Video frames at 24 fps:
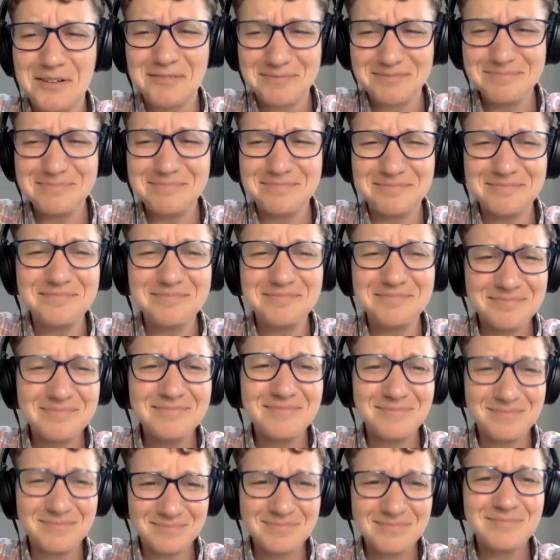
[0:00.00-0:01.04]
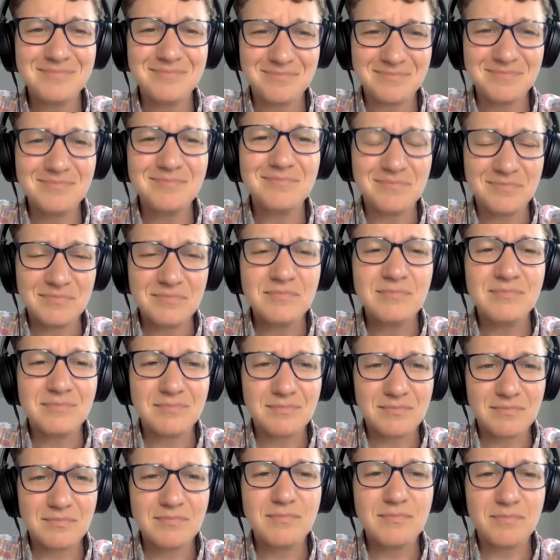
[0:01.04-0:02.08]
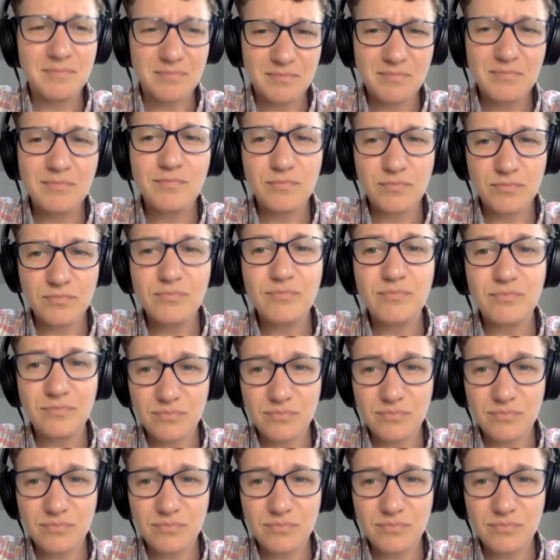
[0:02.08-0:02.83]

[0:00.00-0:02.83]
threat to, the side that